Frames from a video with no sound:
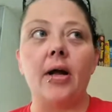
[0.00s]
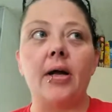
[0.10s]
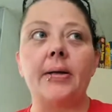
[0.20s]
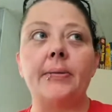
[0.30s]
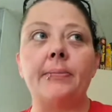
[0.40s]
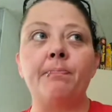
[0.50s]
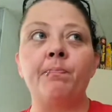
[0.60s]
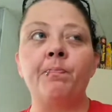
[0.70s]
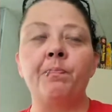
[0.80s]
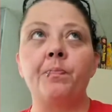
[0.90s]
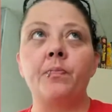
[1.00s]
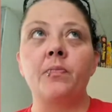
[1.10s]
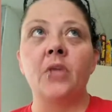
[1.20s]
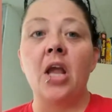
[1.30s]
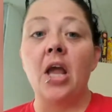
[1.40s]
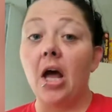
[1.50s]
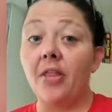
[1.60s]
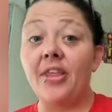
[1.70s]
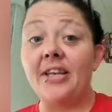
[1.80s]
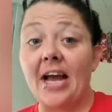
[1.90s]

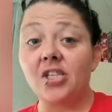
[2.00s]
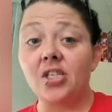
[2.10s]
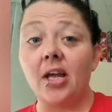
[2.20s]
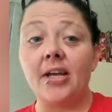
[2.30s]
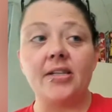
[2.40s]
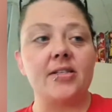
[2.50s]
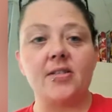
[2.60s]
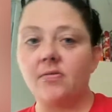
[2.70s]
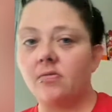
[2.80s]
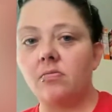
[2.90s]
The dash lights,